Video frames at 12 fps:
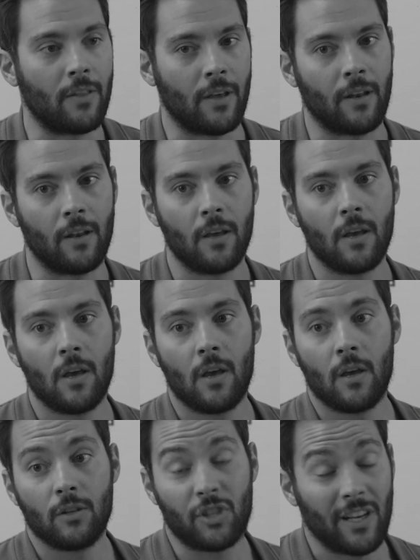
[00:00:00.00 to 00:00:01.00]
then
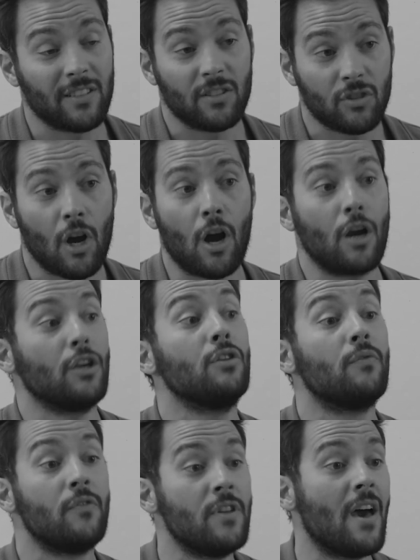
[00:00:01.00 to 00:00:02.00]
chances are
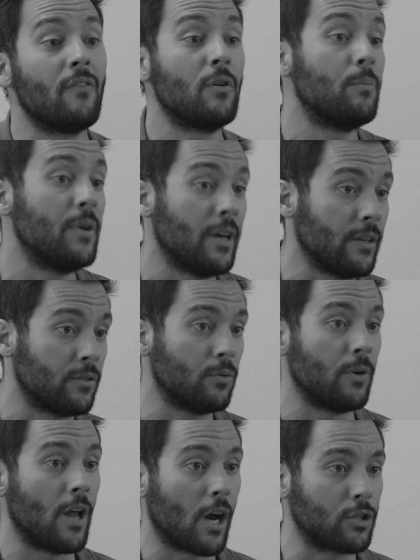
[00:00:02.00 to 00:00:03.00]
you've never been
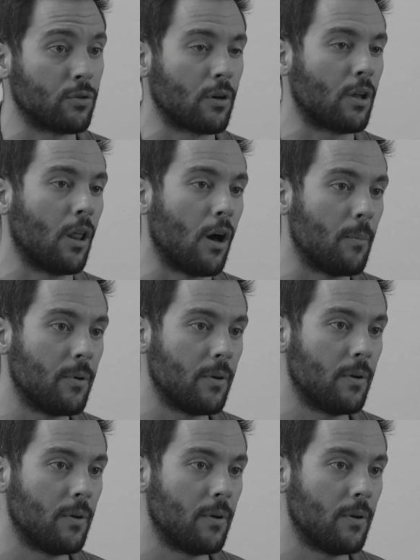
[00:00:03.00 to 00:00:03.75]
to an actual club.